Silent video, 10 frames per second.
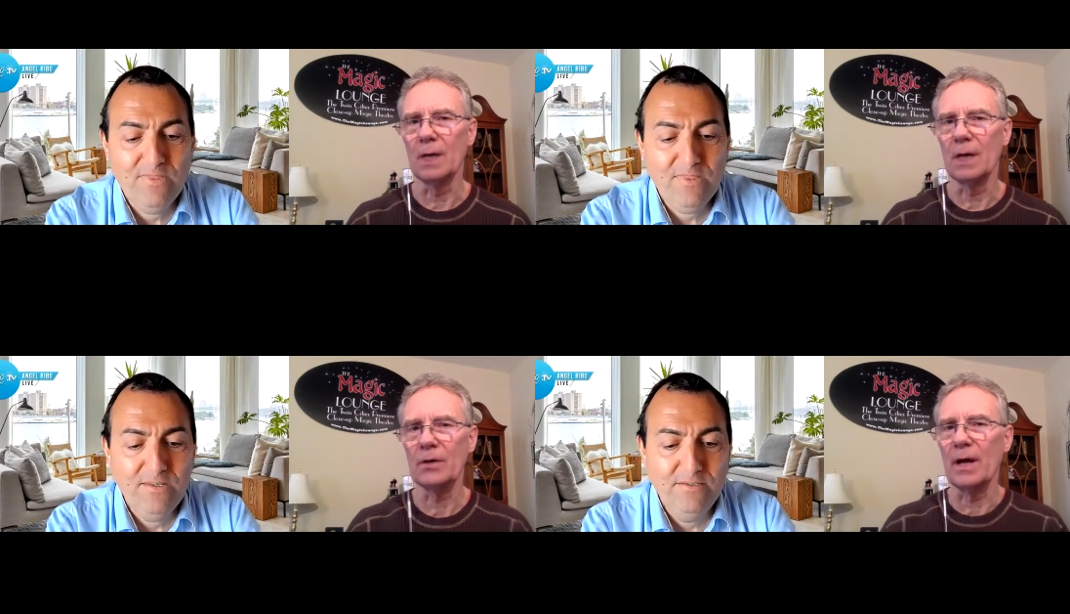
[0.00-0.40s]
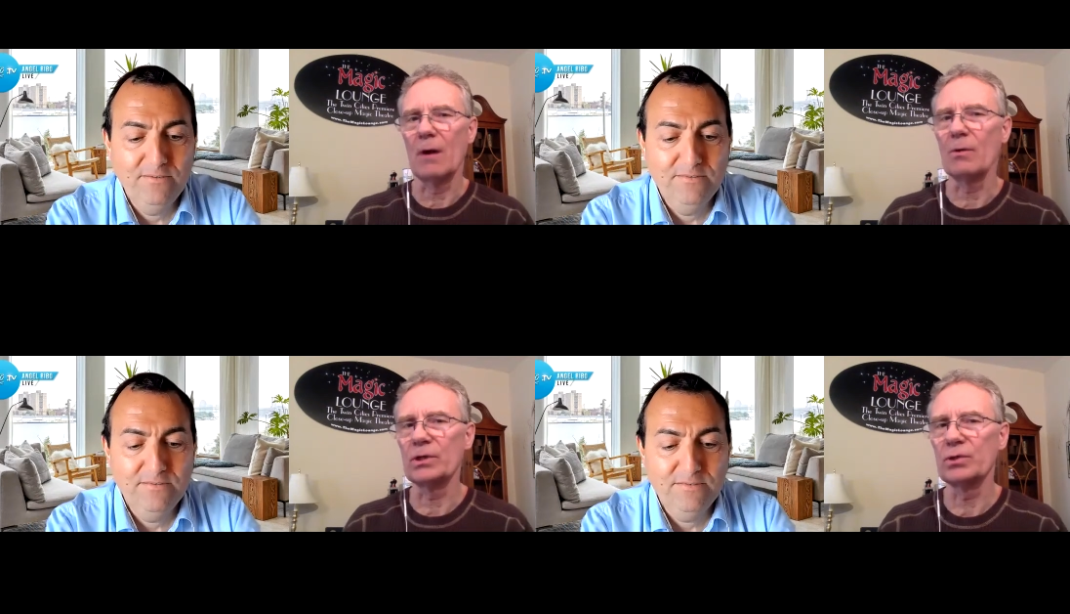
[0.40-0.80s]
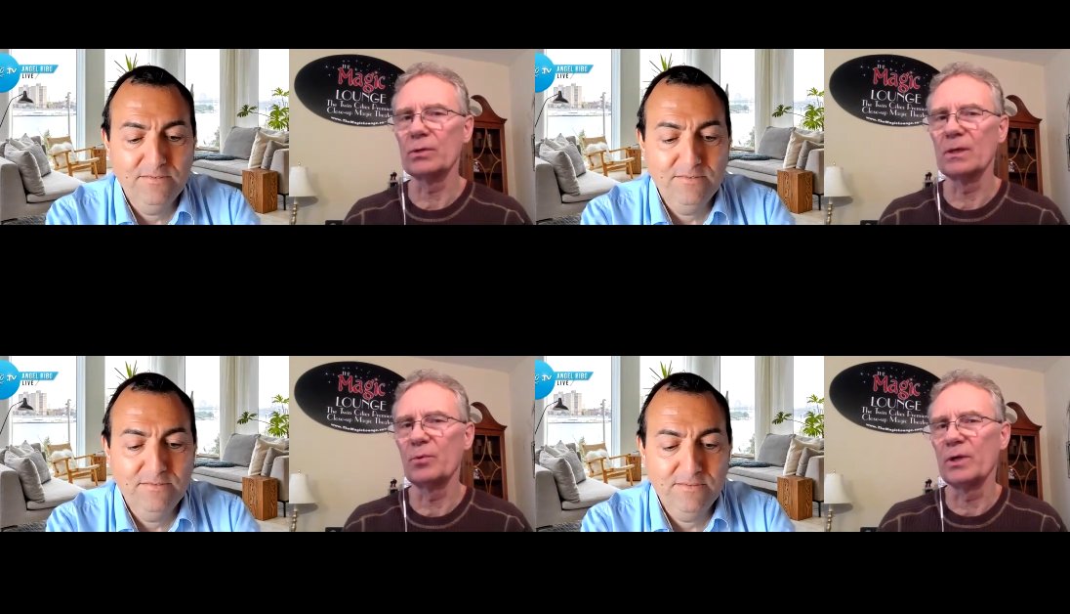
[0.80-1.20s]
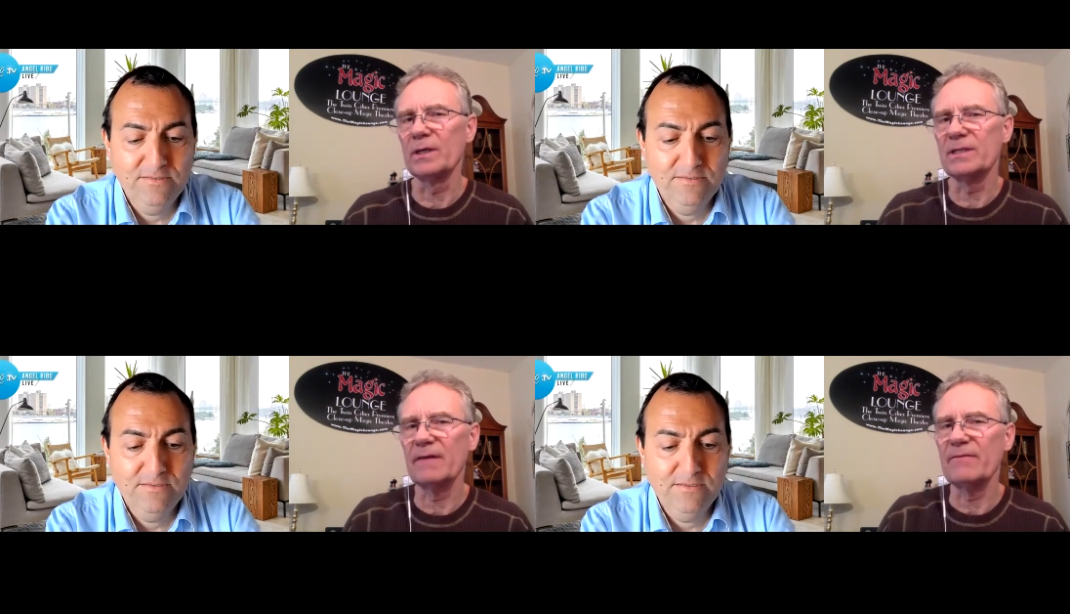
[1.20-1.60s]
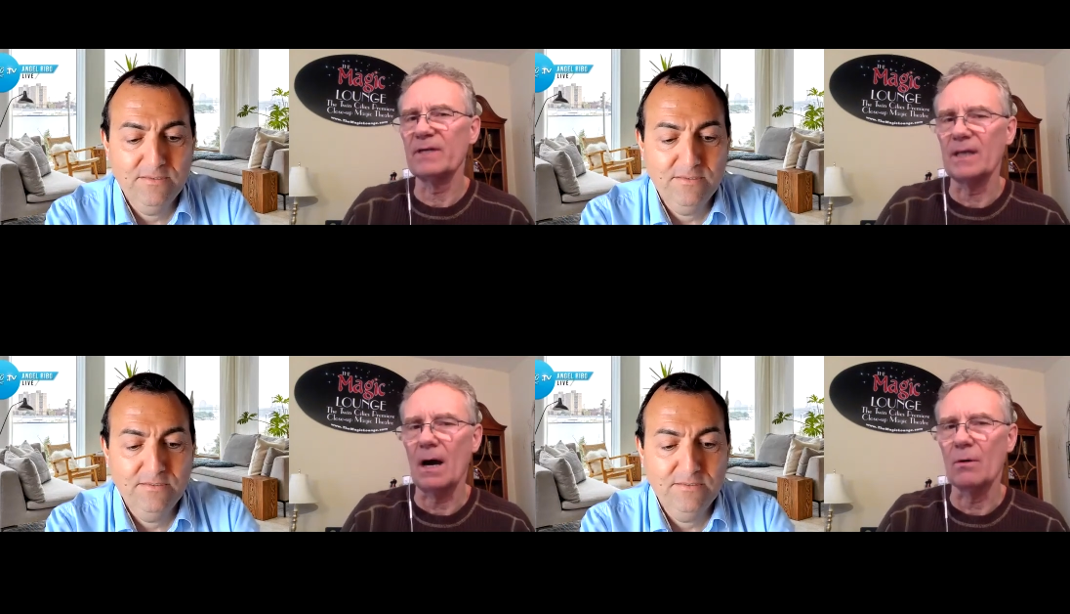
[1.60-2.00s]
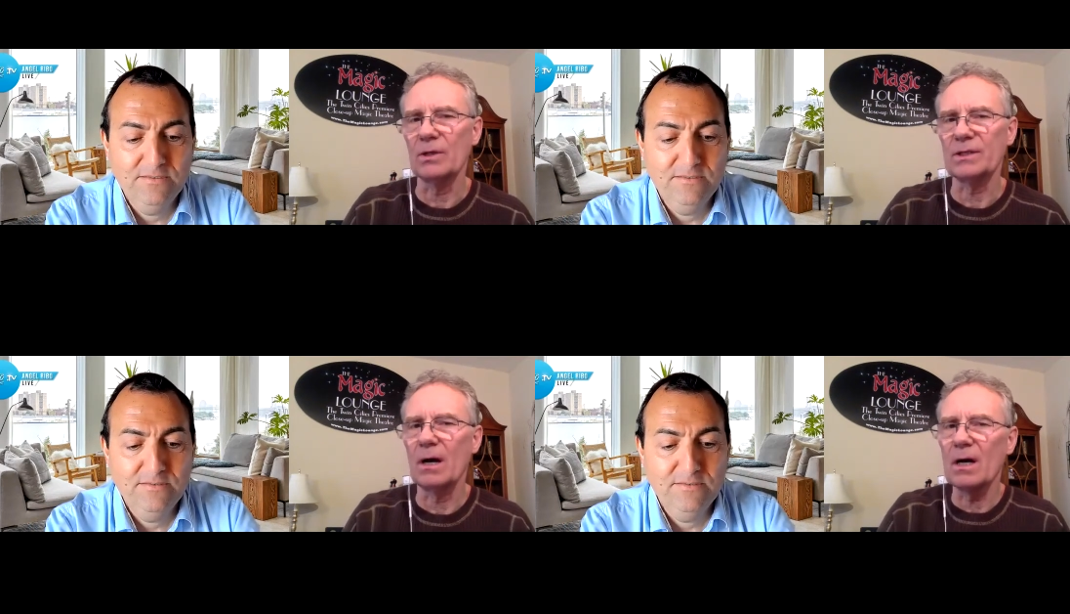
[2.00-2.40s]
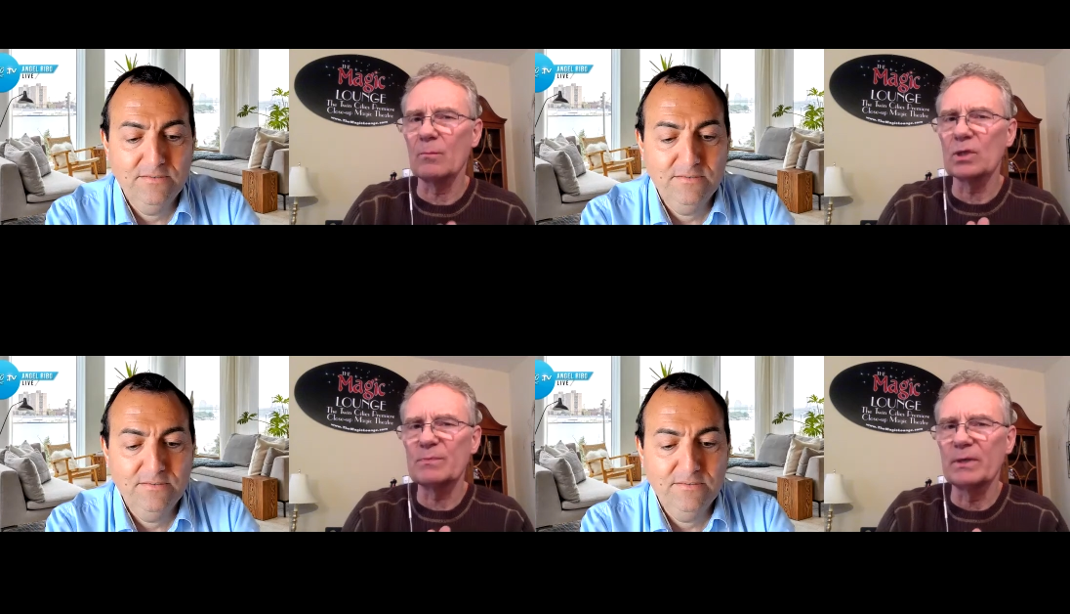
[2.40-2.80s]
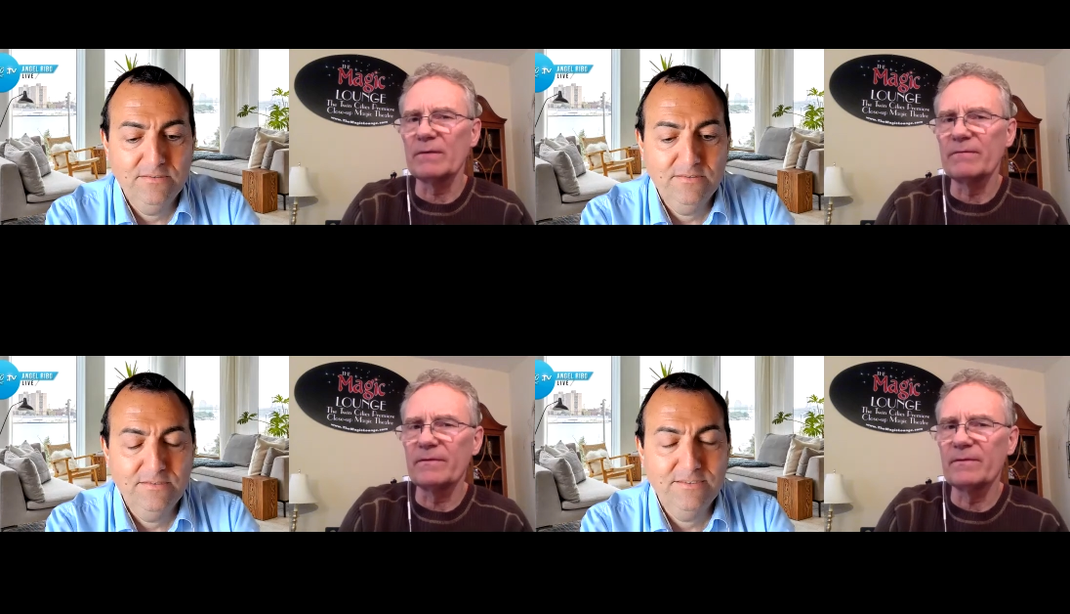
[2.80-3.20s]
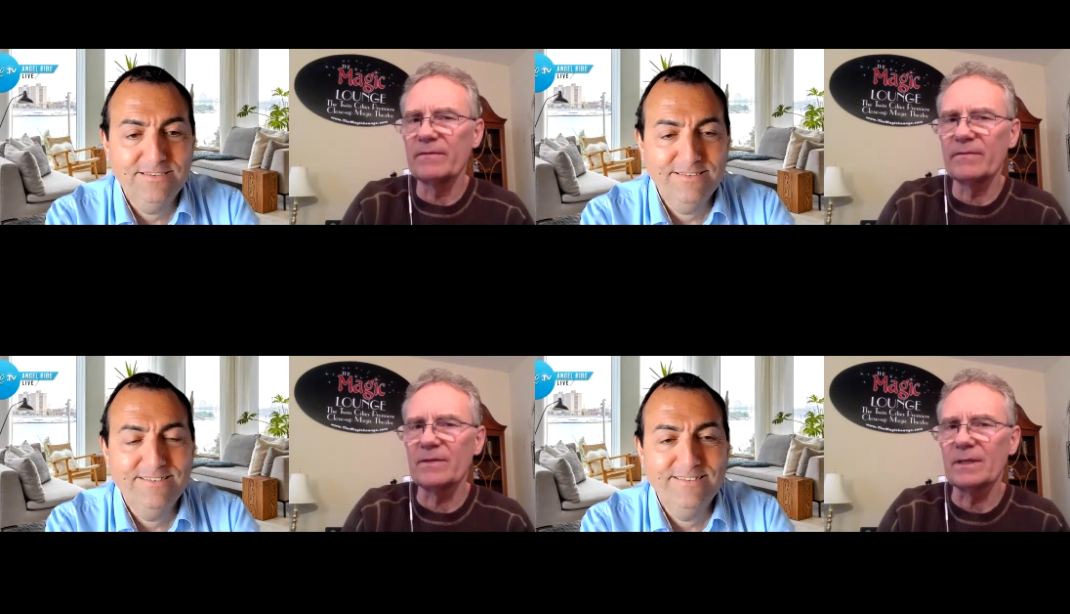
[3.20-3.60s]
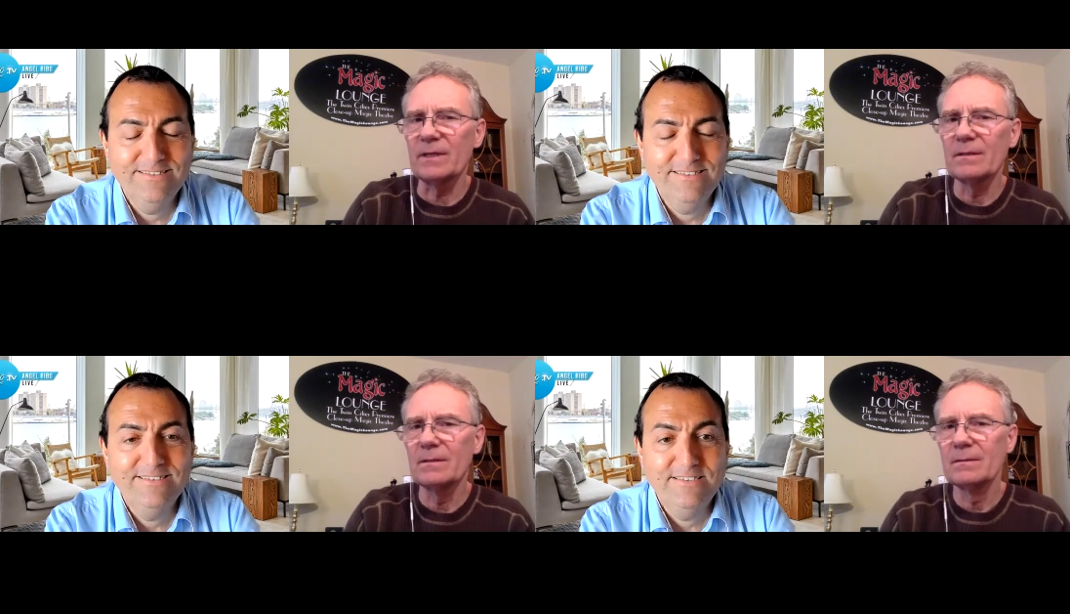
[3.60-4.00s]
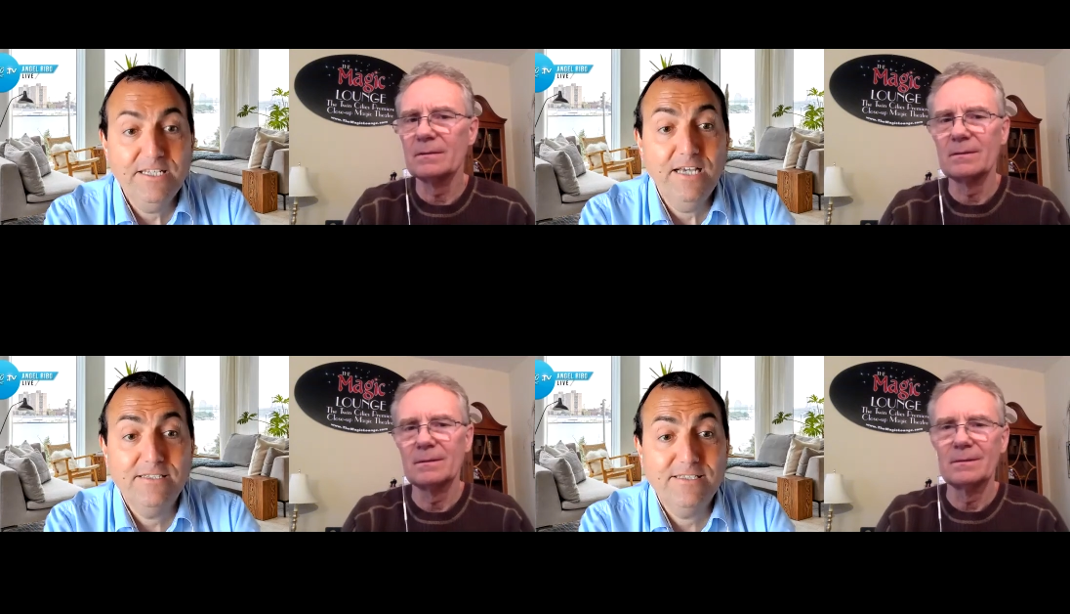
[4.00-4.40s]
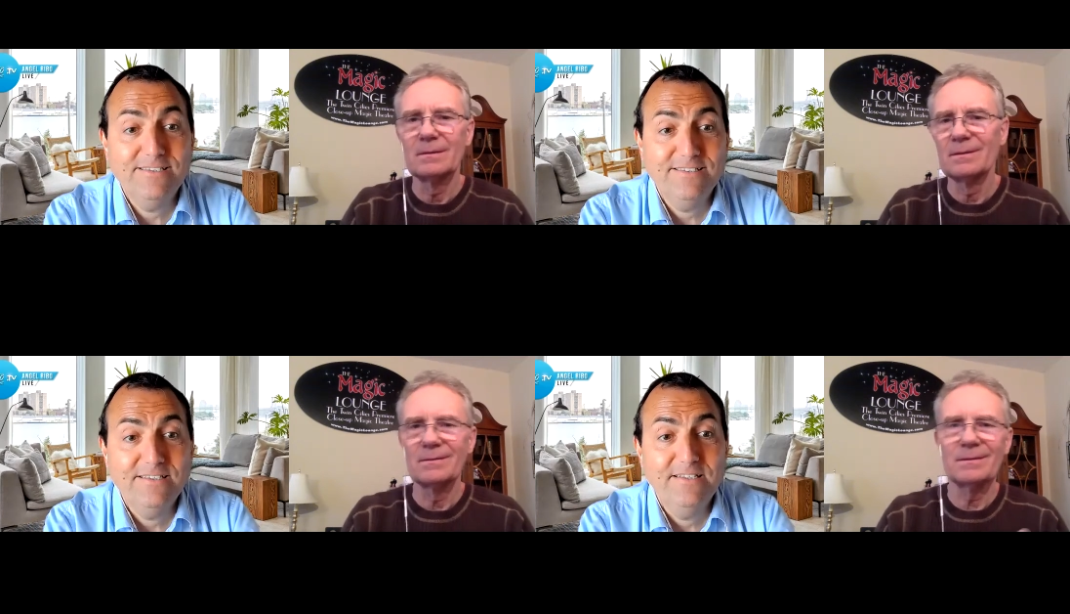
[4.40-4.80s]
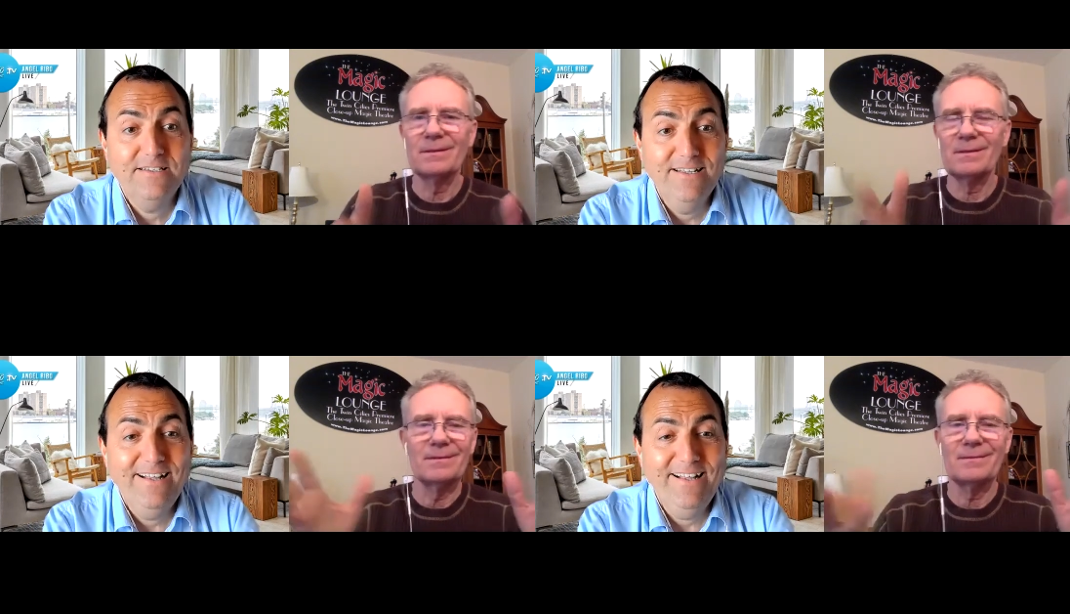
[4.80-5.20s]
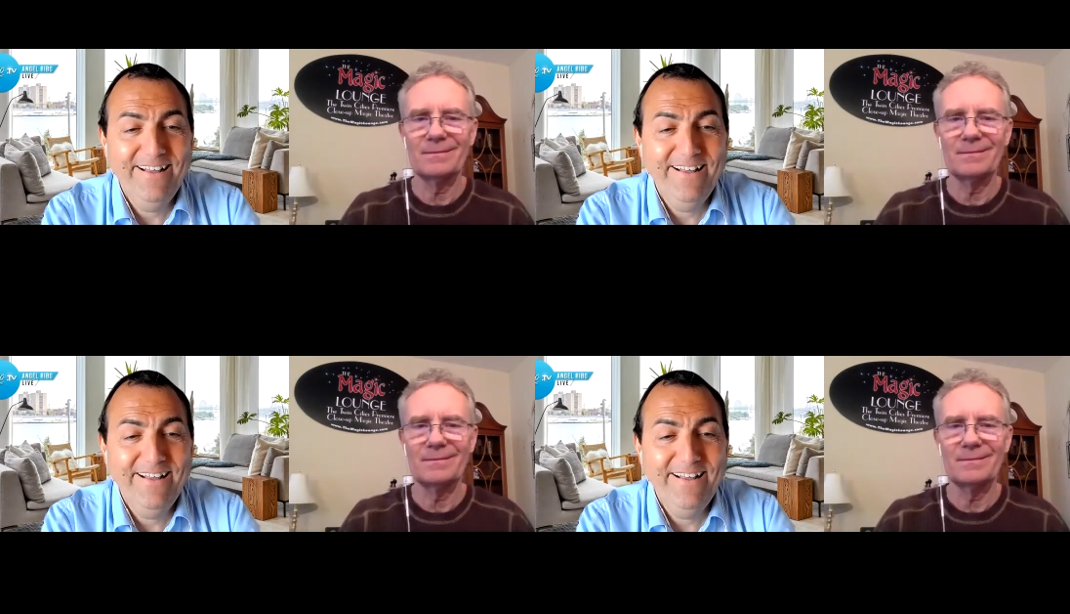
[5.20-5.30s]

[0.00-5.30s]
Speaker 1: 100 hours, you only put in 70 hours, and how come we're splitting 50 50?
Speaker 2: Yes. Eh.